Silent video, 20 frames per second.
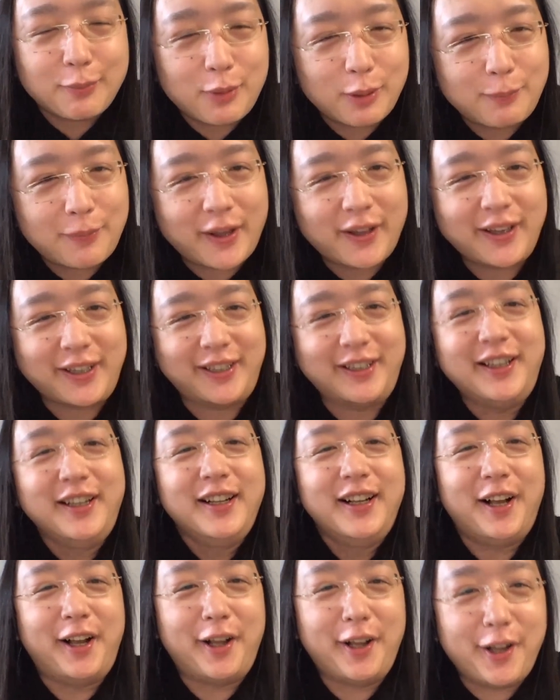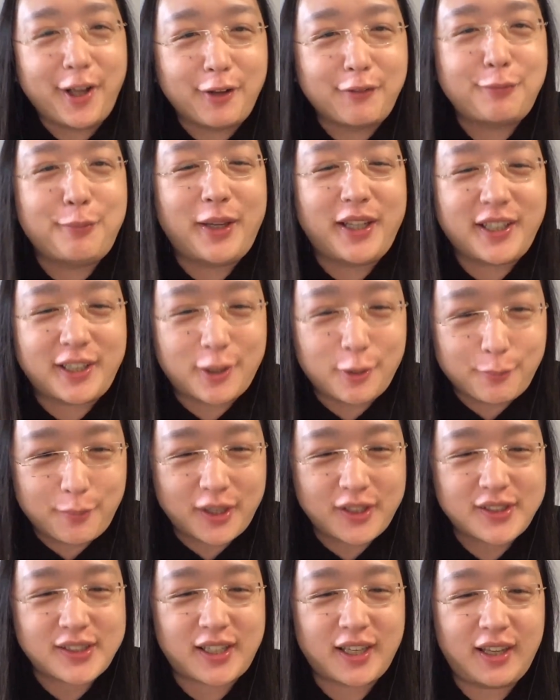buying of medical
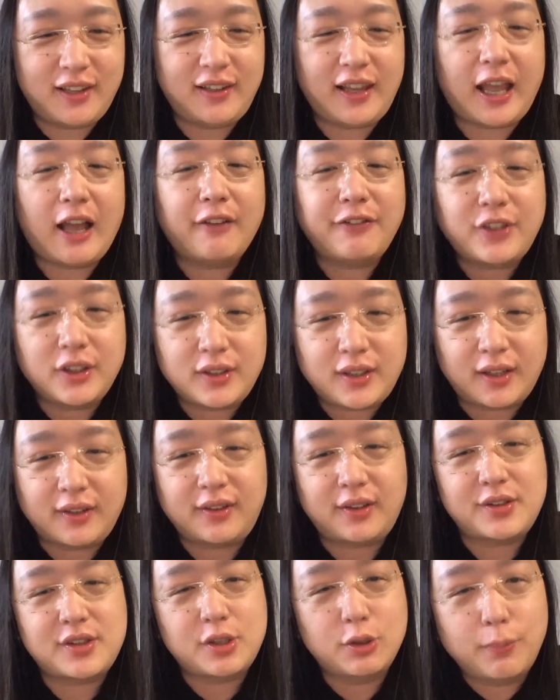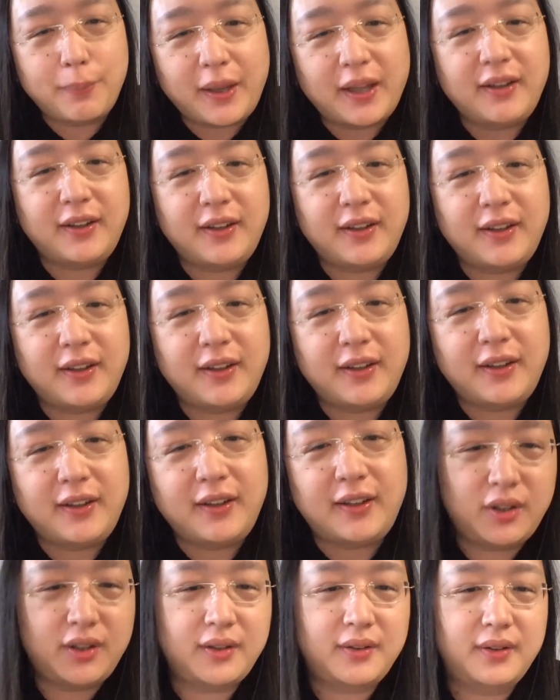masks. And after that, there's no panic
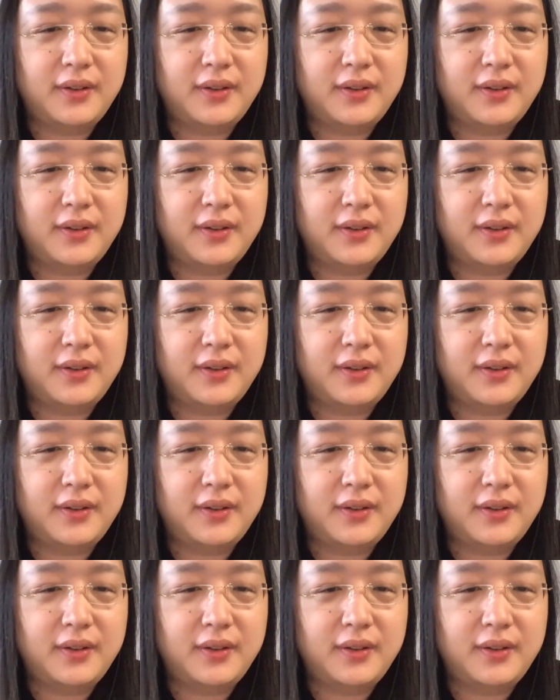anymore.